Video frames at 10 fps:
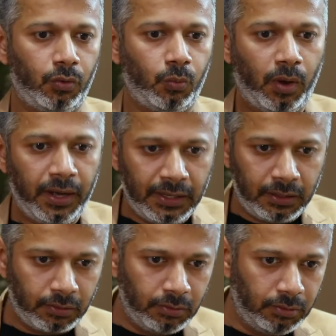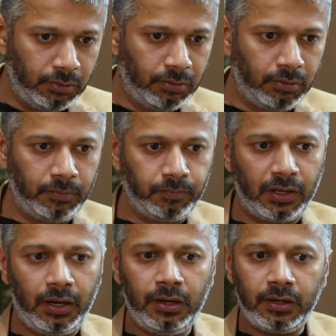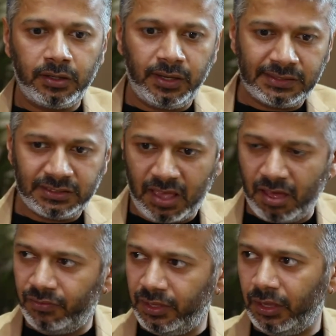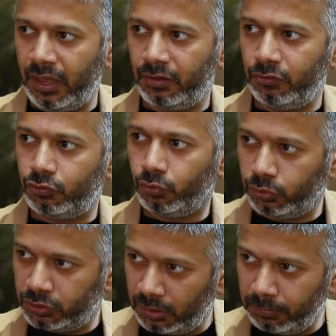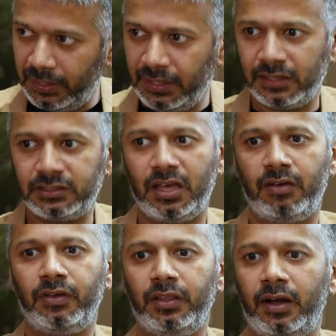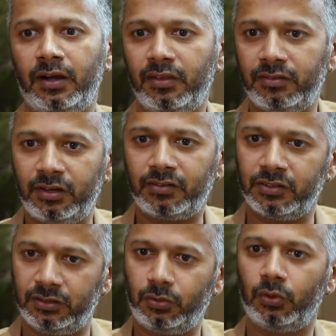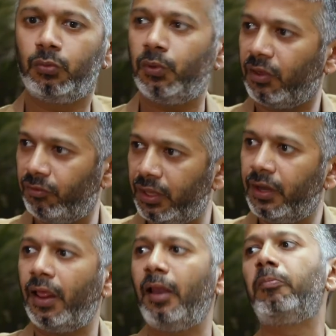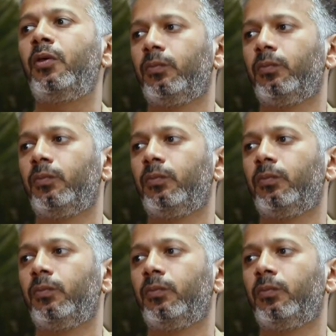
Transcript: quite uh, internet savvy and social media savvy that they said, sir, don't worry, we can help